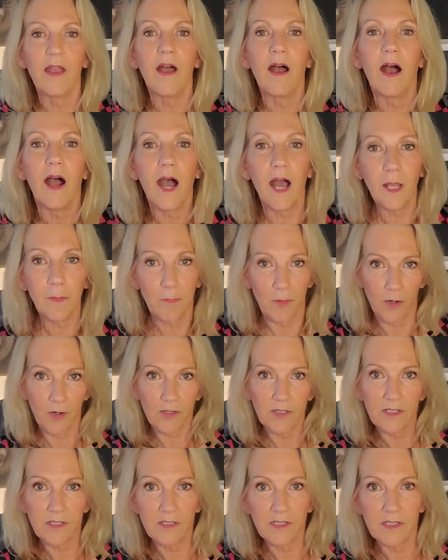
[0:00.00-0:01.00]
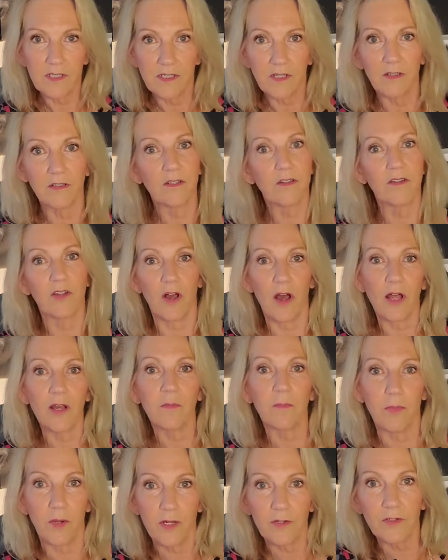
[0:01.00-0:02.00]
I personally sell a lot of
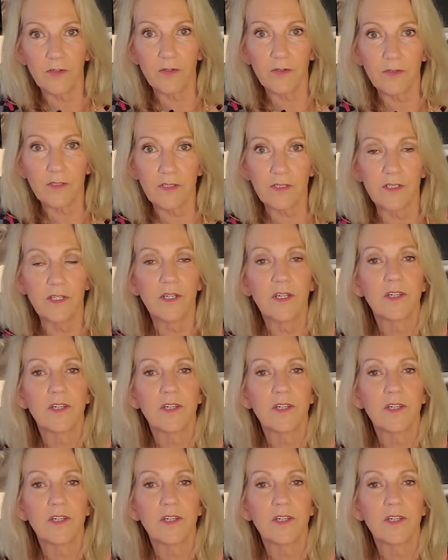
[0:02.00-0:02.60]
bundles,